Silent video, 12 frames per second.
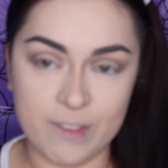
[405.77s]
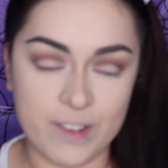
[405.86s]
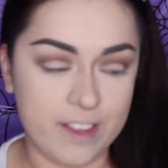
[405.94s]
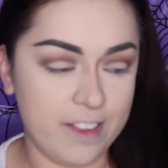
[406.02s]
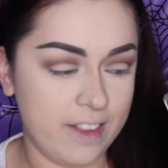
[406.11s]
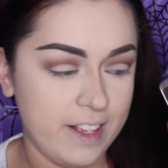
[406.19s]

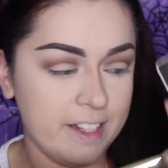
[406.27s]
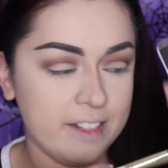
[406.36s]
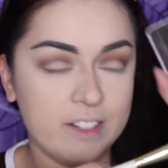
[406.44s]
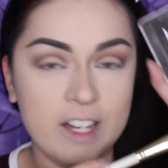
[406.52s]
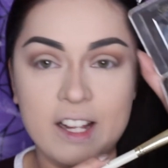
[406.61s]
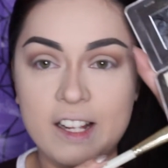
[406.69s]
with
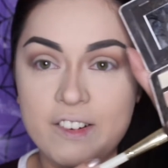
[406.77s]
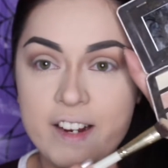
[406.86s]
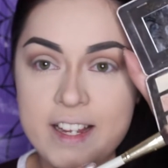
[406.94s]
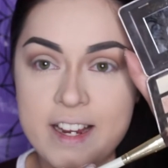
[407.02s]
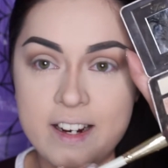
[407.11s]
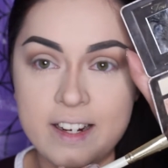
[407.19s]
this color
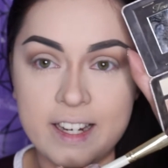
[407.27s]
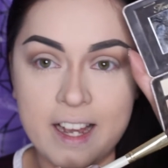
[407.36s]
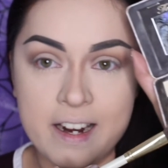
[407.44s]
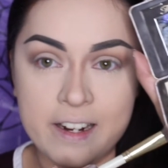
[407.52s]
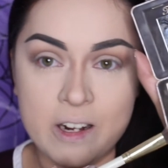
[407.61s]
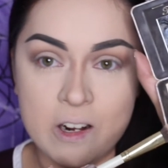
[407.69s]
right here to
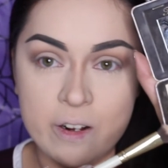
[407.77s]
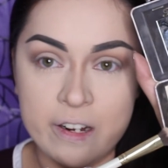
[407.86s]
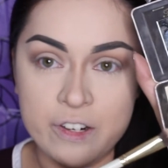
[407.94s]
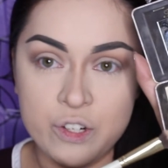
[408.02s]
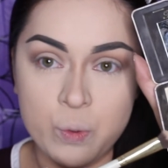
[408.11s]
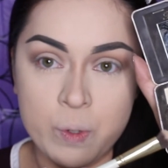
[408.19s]
kind of
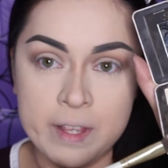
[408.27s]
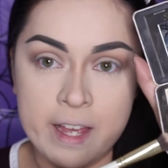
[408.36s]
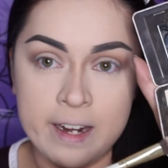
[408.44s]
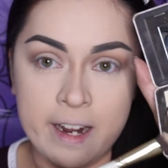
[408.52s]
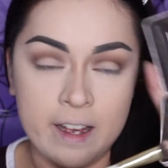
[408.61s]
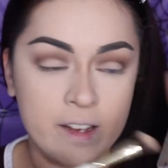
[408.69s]
contour
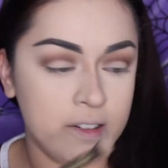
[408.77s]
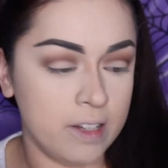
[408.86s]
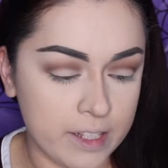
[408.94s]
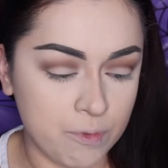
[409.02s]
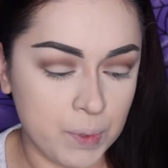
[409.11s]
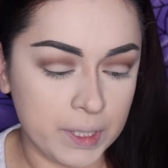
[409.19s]
that out.
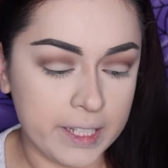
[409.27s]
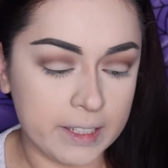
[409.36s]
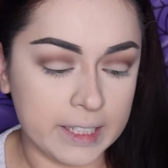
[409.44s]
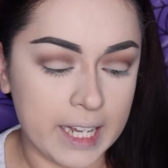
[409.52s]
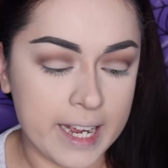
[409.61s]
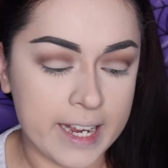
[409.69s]
It's really
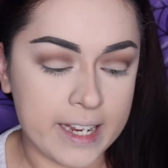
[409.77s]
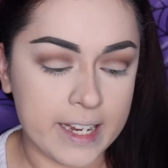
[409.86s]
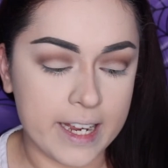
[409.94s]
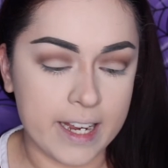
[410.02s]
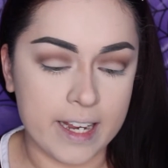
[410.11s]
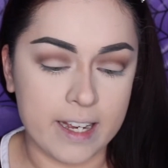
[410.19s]

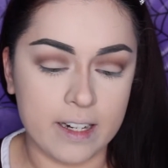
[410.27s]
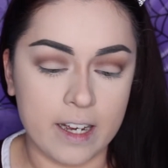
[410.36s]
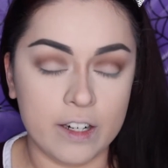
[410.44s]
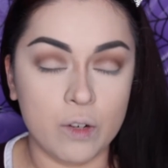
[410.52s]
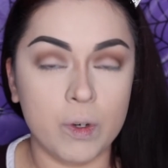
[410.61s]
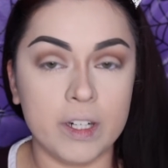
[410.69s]
light and
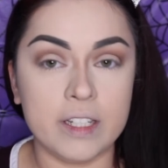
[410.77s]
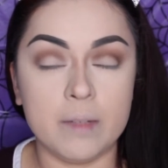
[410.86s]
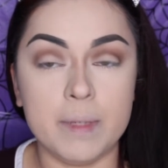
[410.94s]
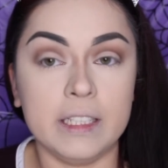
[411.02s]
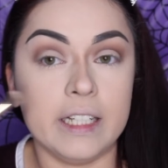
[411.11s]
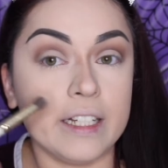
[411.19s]
I don't want it
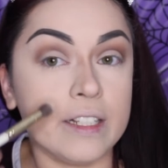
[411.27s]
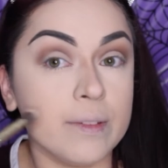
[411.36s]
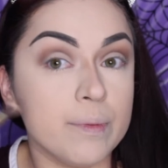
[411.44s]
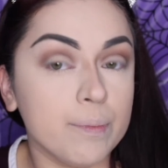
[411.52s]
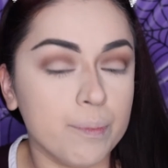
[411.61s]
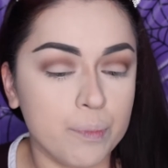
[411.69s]
to be like
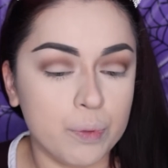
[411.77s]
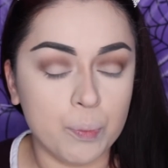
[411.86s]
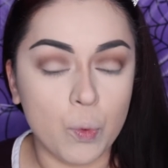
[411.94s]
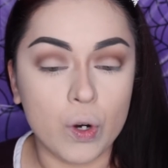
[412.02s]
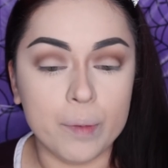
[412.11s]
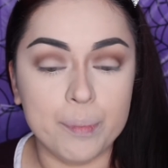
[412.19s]

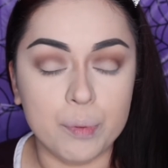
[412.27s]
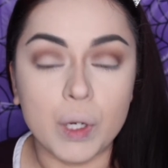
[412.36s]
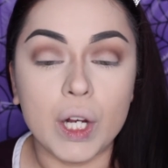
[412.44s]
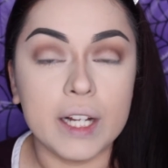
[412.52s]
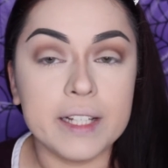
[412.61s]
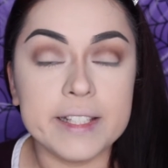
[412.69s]
more
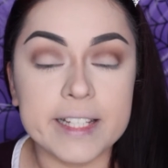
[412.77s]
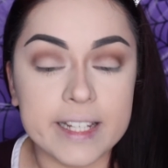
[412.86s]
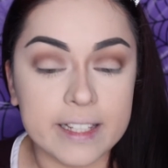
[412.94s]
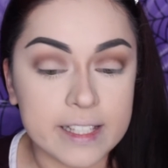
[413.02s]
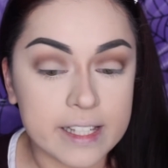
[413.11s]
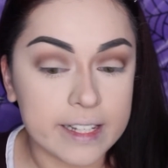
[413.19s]
bronzy.
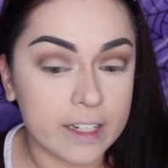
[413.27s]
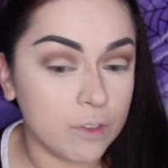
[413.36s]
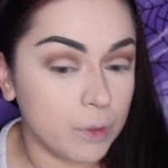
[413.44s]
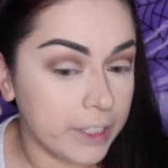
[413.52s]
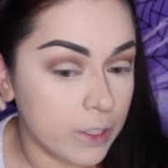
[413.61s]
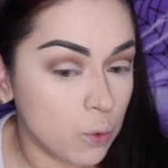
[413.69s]
This is like a
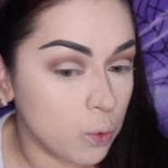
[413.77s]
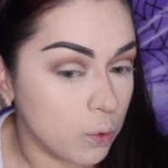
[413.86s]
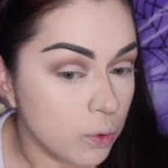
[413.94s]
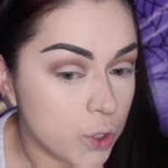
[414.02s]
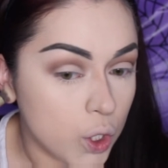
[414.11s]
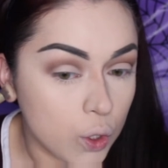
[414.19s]
really
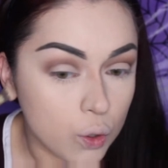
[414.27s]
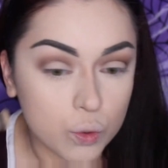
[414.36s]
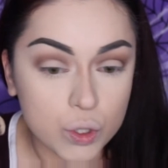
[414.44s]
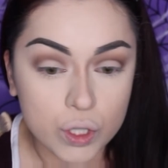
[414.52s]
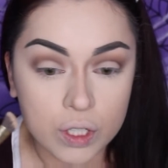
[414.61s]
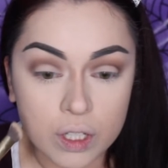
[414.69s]
cool
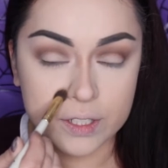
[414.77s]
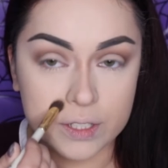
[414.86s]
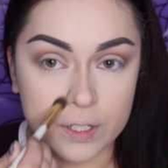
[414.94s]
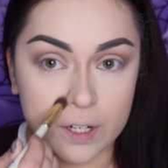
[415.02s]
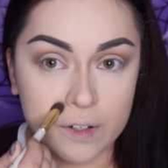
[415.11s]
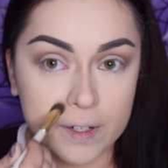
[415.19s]
toned.
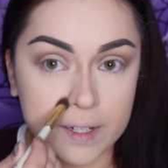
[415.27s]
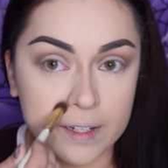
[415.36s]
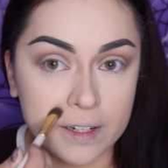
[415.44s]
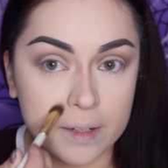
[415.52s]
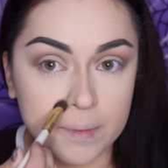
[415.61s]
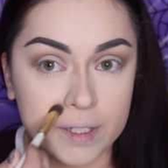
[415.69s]
Start right
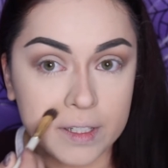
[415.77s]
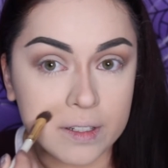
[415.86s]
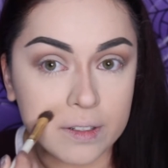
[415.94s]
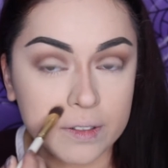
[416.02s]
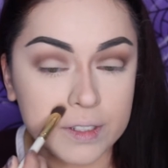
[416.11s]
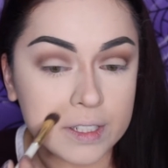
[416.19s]
here at my
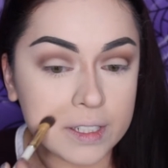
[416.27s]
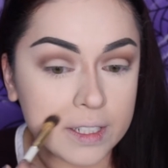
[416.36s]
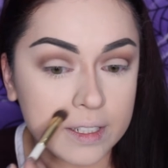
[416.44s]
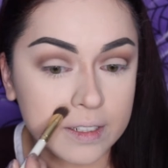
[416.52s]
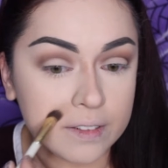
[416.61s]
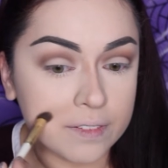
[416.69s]
nose and
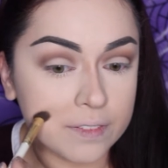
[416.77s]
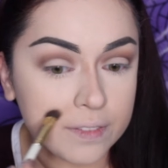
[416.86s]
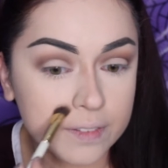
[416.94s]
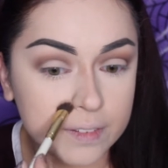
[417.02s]
kind of